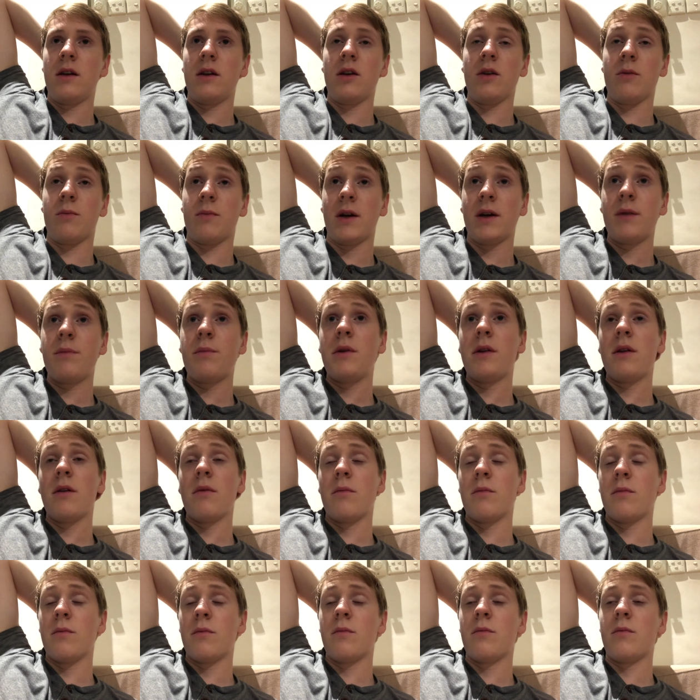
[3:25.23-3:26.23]
you might be
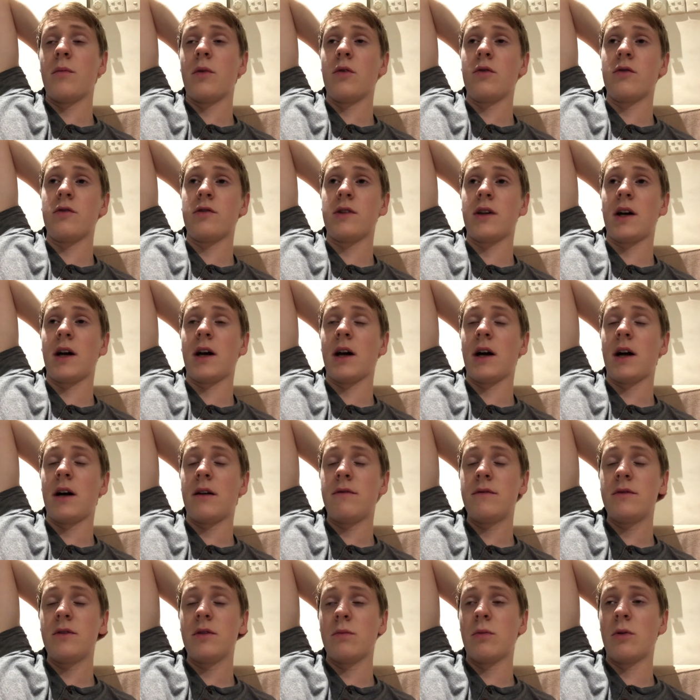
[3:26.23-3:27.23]
the most
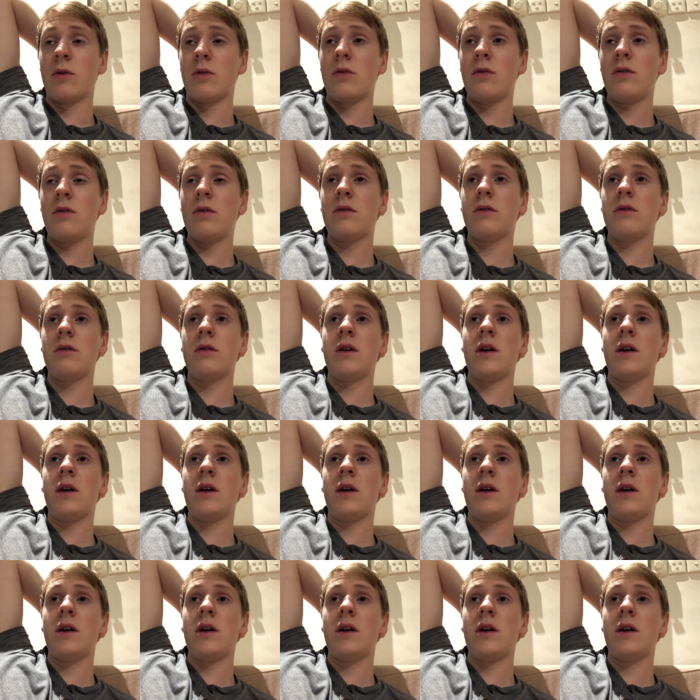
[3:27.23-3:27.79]
uncomfortable,